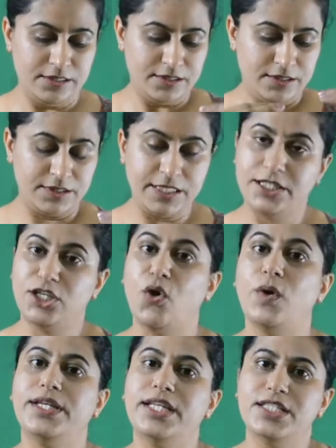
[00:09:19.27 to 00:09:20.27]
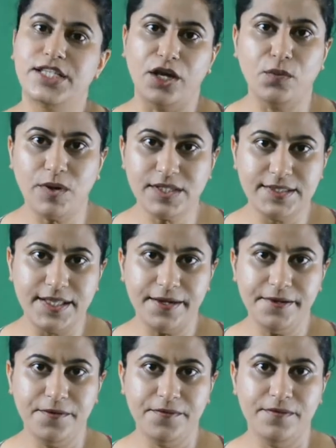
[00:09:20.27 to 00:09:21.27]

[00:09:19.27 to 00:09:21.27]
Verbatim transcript: Security check was there.